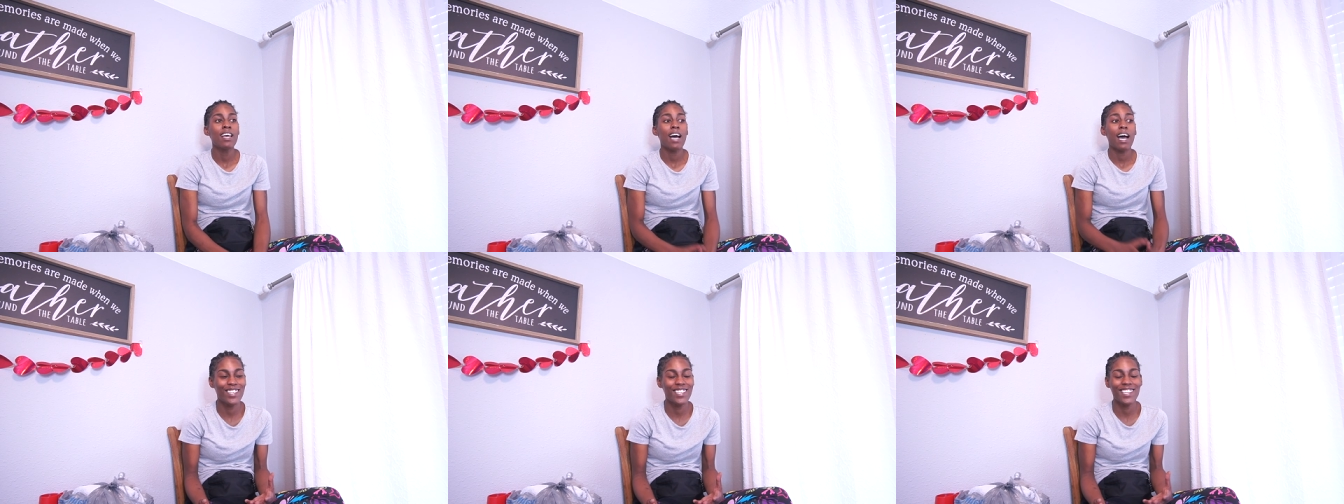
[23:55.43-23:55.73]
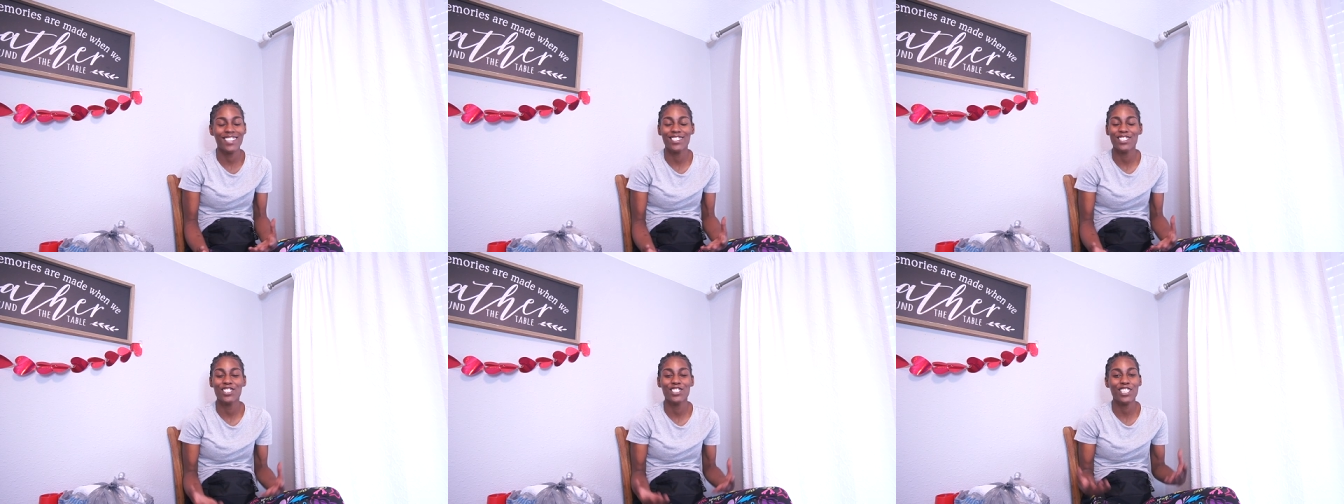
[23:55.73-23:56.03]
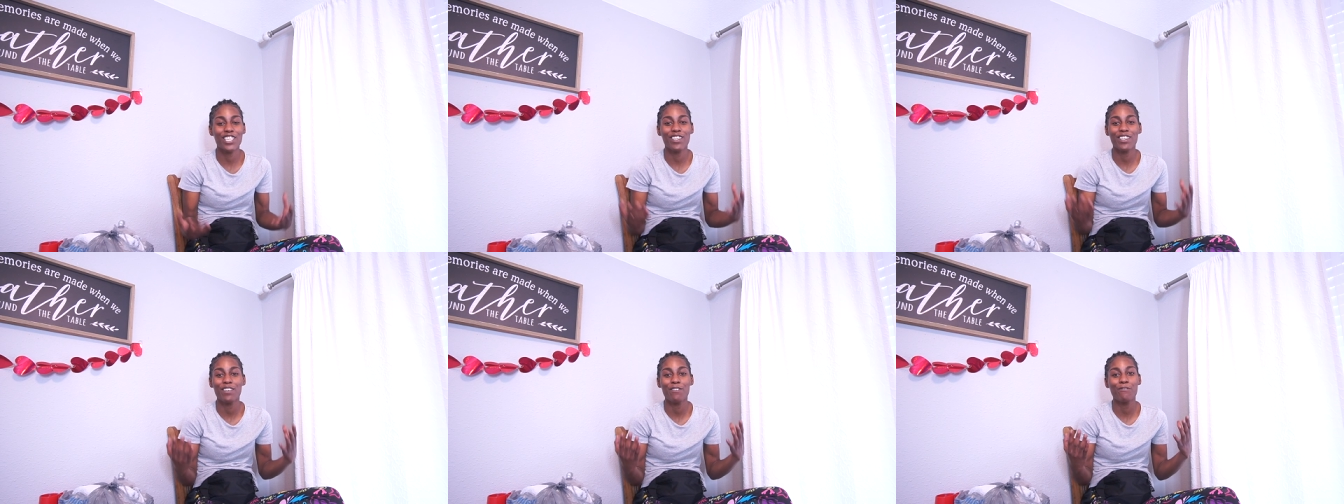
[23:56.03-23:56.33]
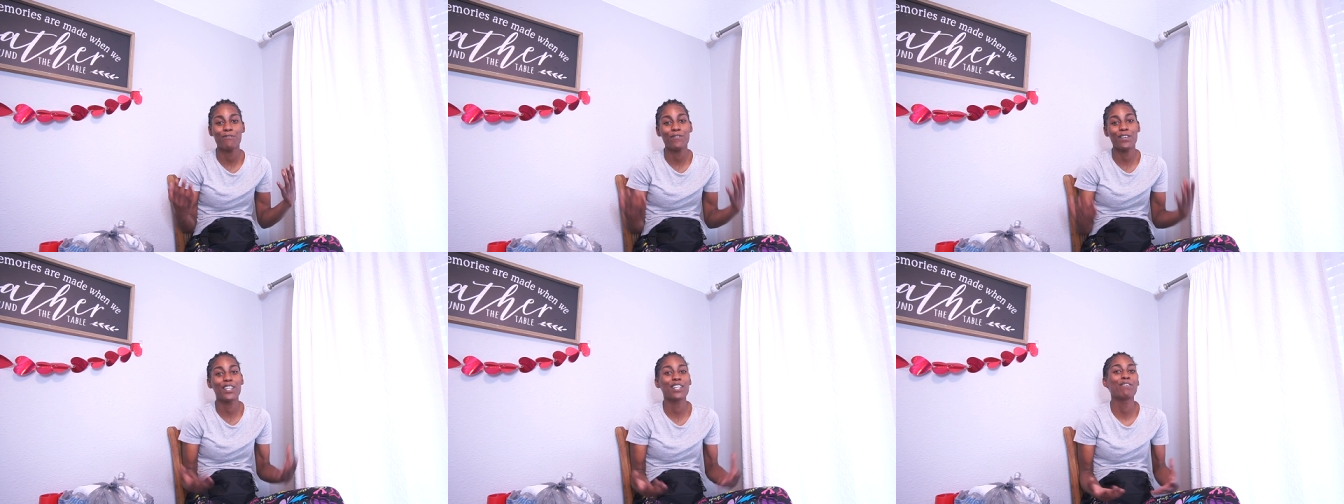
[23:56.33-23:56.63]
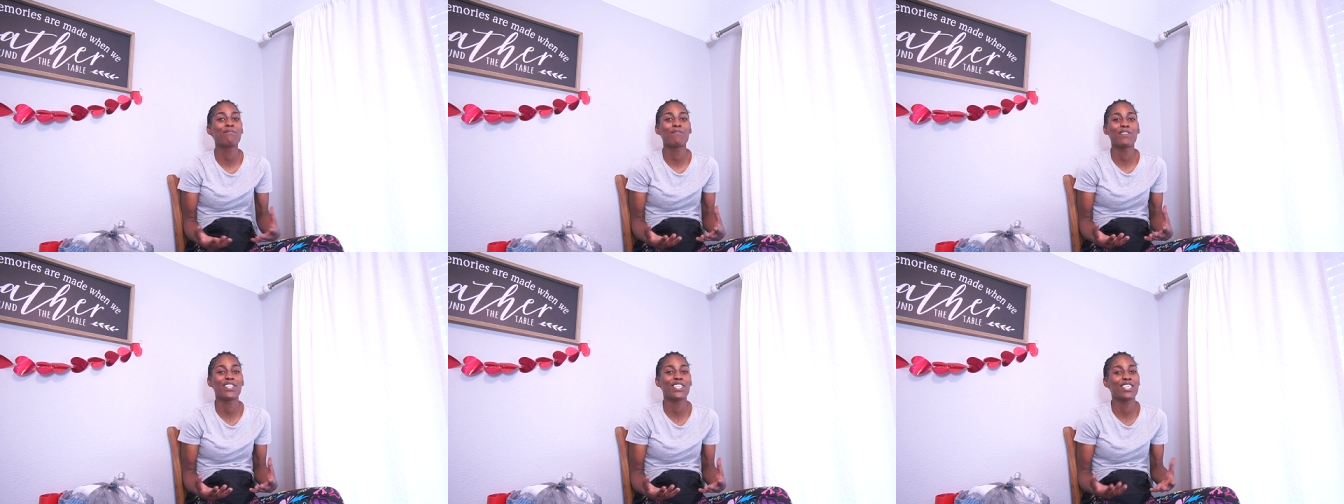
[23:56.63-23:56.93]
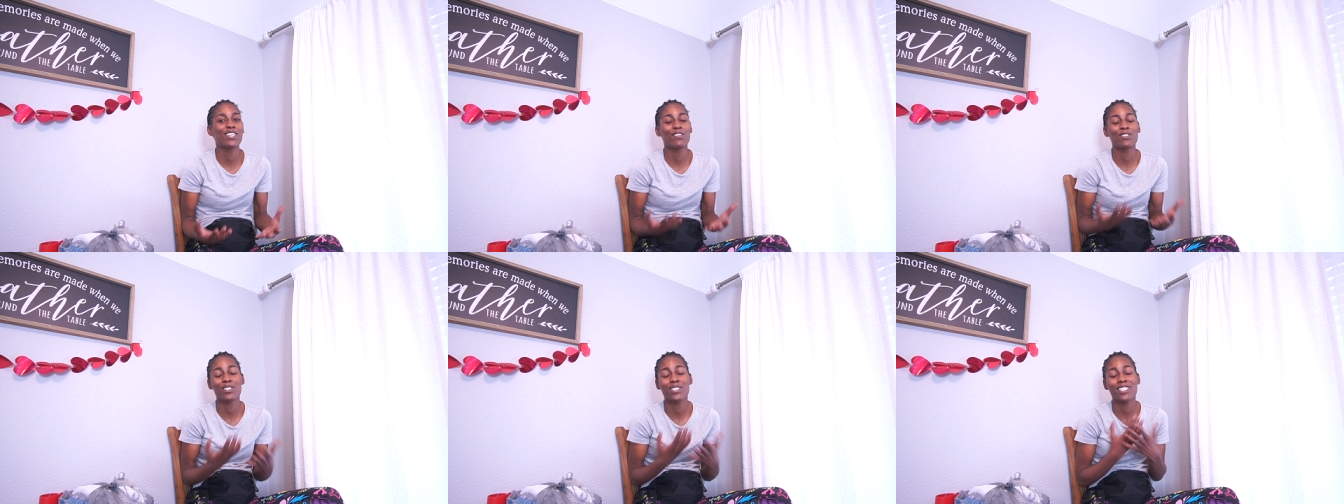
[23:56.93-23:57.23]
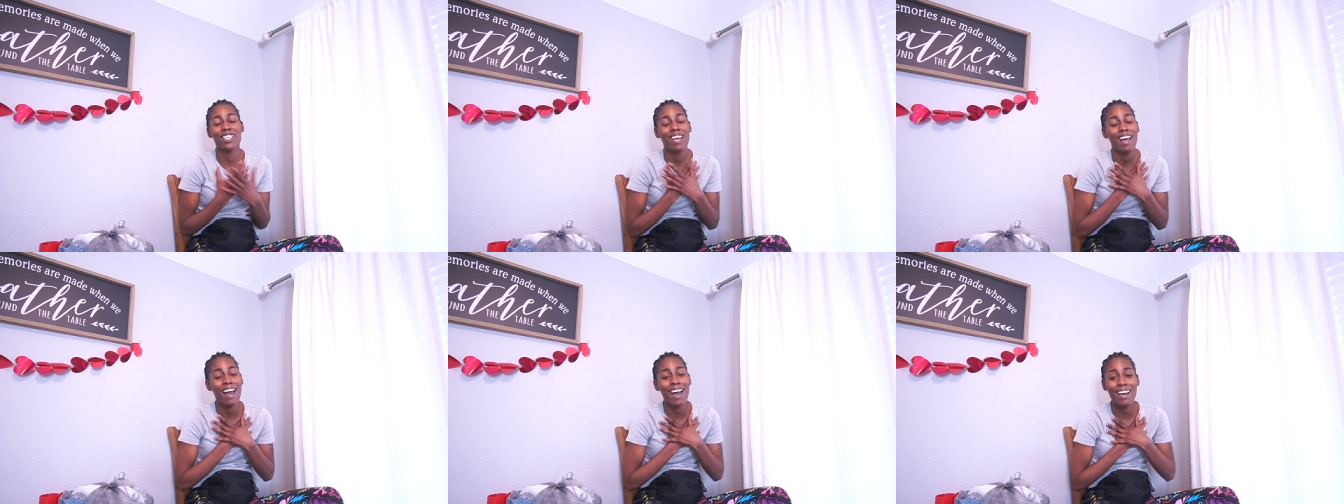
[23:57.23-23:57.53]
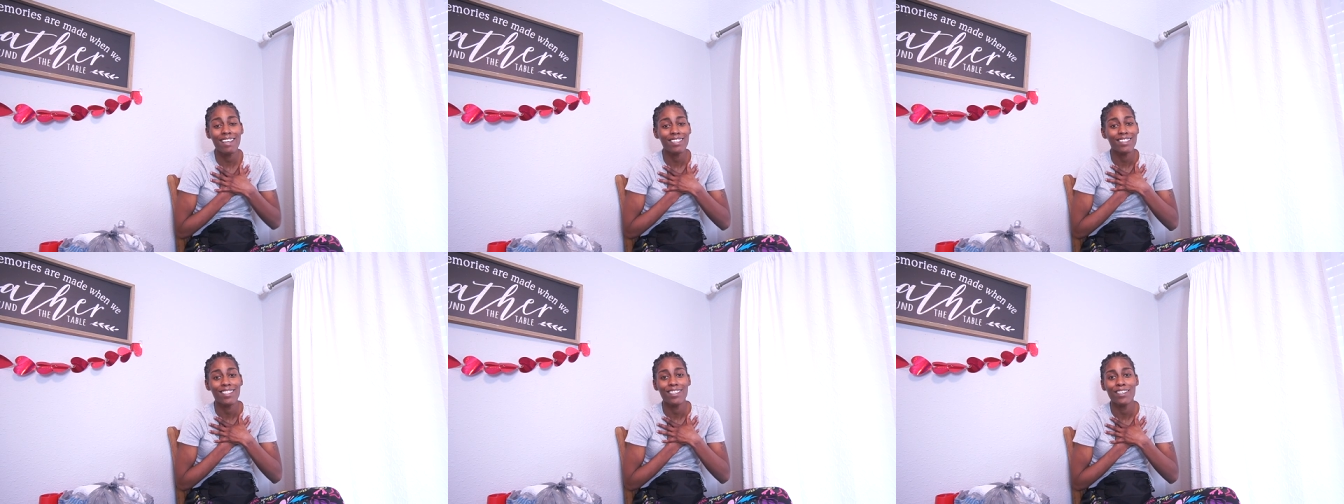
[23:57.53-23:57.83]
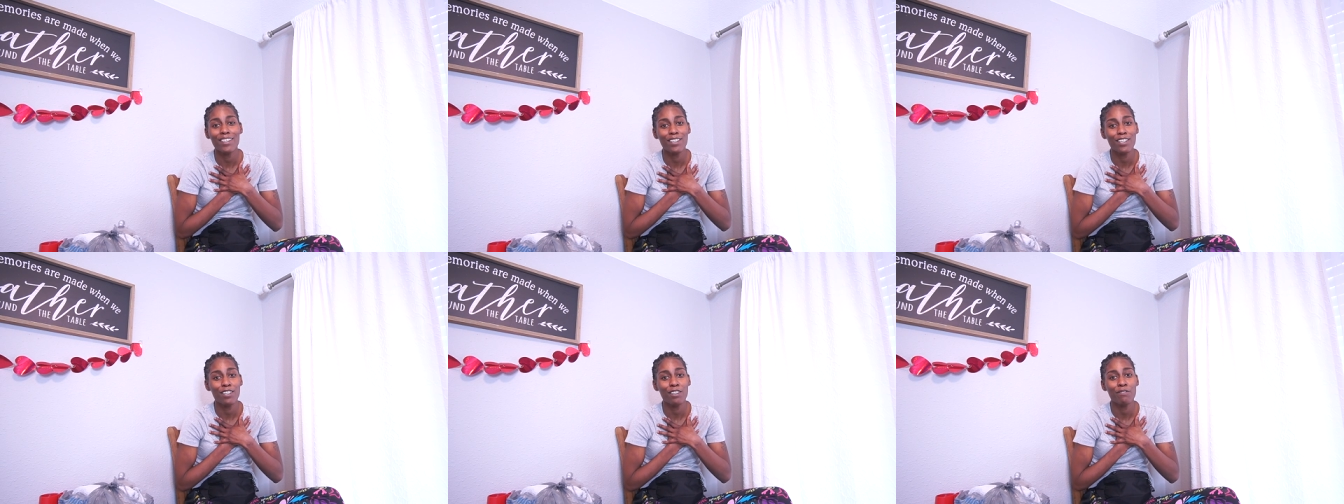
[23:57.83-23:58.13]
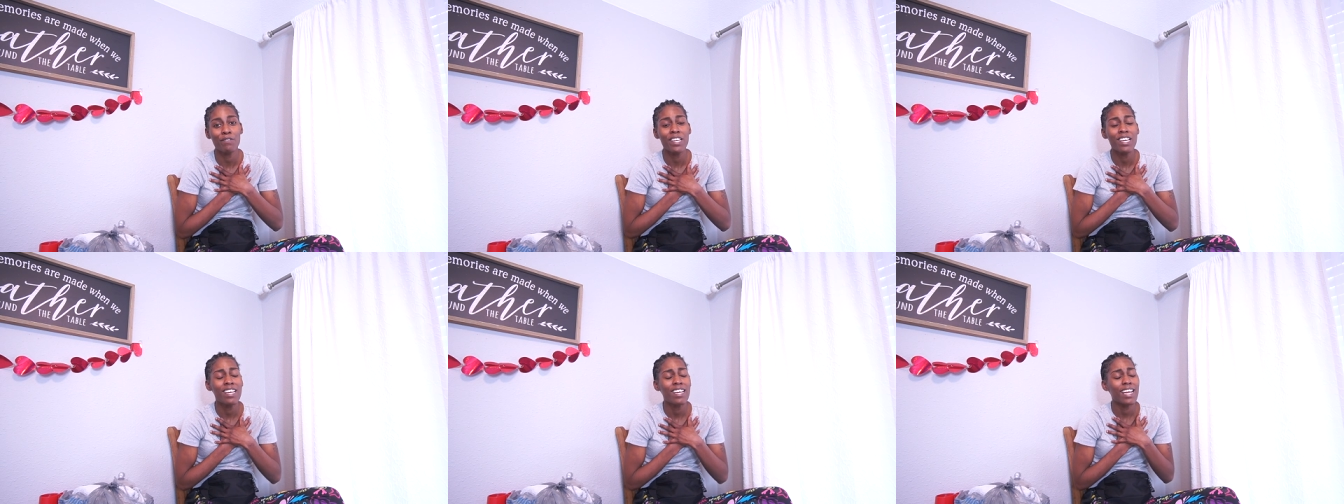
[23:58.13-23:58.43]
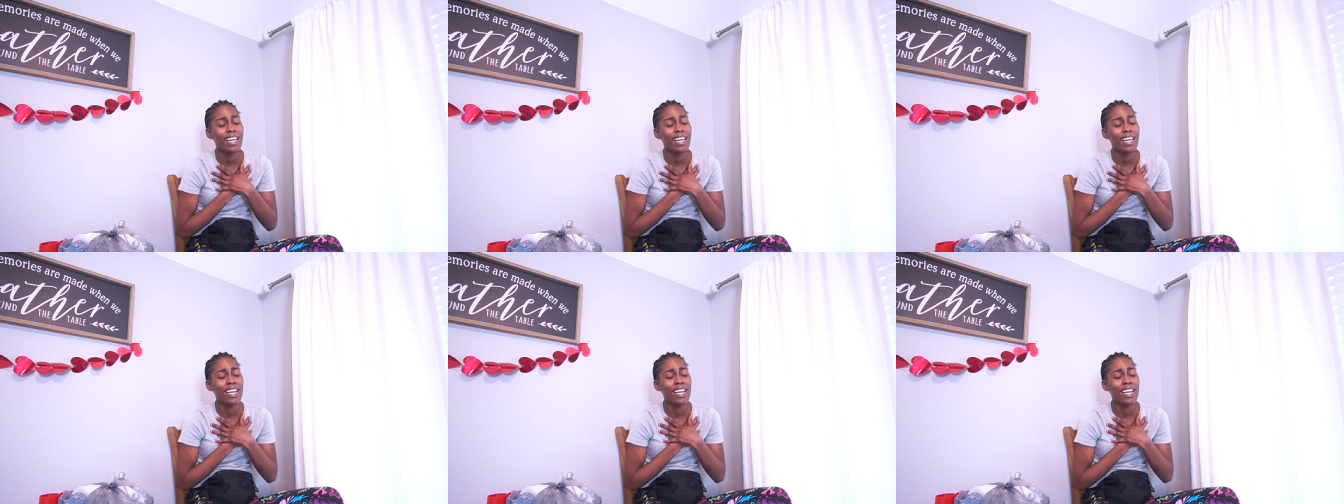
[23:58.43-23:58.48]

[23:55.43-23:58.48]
and sharing fun videos that I love